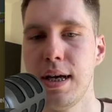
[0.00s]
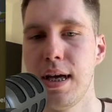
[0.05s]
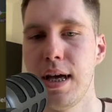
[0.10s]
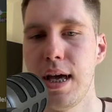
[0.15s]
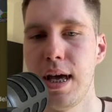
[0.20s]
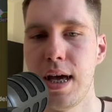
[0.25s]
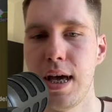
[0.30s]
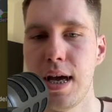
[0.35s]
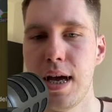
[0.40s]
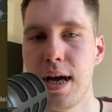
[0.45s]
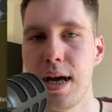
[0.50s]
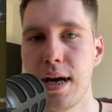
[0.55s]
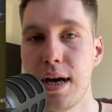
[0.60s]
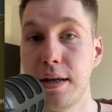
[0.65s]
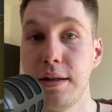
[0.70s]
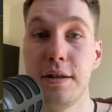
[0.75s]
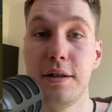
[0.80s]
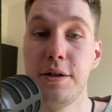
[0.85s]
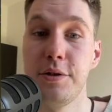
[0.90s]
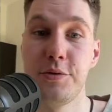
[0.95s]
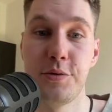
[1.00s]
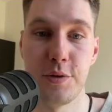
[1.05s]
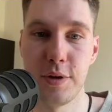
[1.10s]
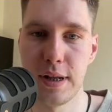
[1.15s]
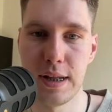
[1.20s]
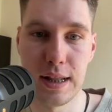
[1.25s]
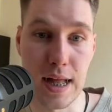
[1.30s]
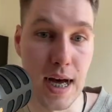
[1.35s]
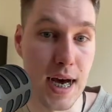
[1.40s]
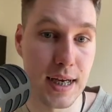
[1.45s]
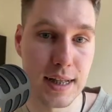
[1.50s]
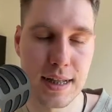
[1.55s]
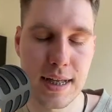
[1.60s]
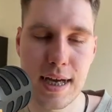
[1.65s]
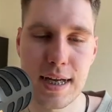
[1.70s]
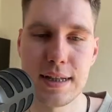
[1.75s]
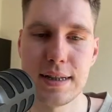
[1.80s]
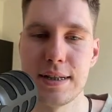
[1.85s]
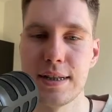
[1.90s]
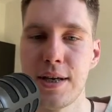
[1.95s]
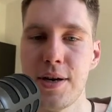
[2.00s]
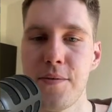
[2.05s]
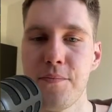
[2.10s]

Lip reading: And I didn't really like that.